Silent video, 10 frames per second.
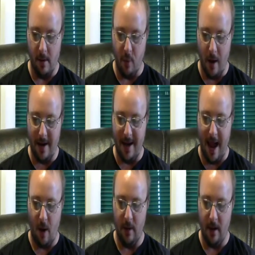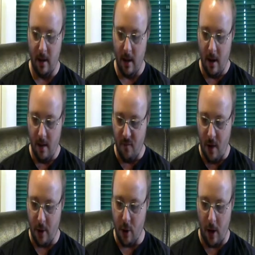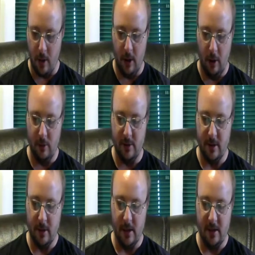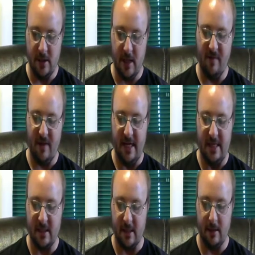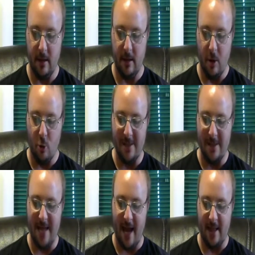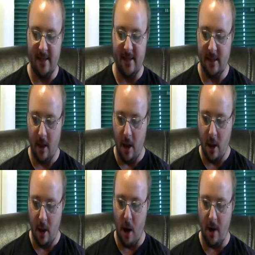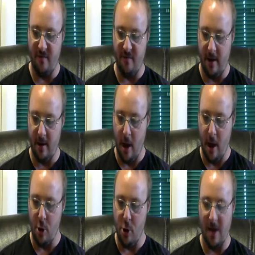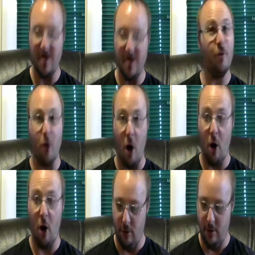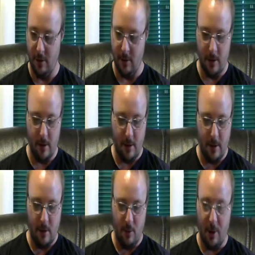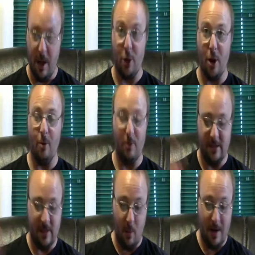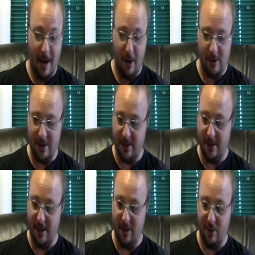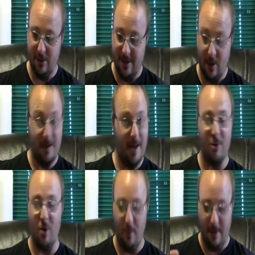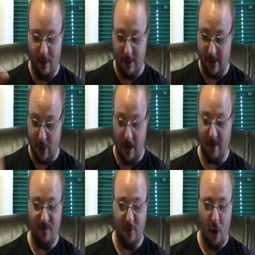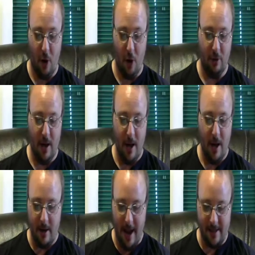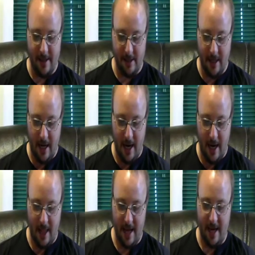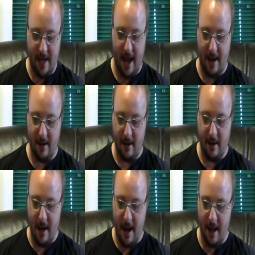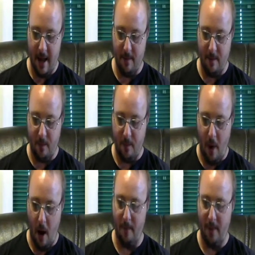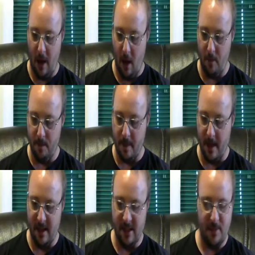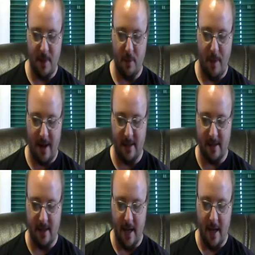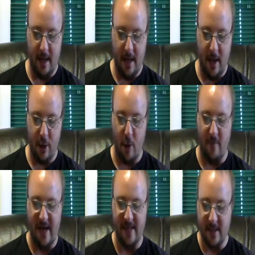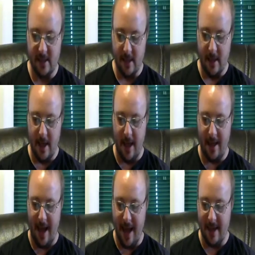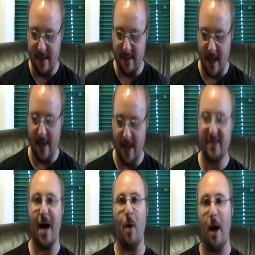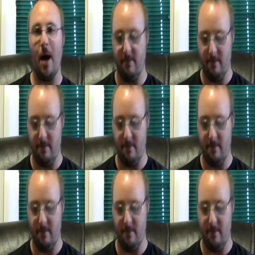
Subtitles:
Brian Howie, Frank John Hughes, Steve Easton, Chris Ellis, John Finn, Jennifer Garner, which I thought was someone else. It turns out, nope, it was Jennifer Garner, Nancy Linehan, Ellen Pompeo, Elizabeth Banks, Guy Chauvet, and Candice Azawa.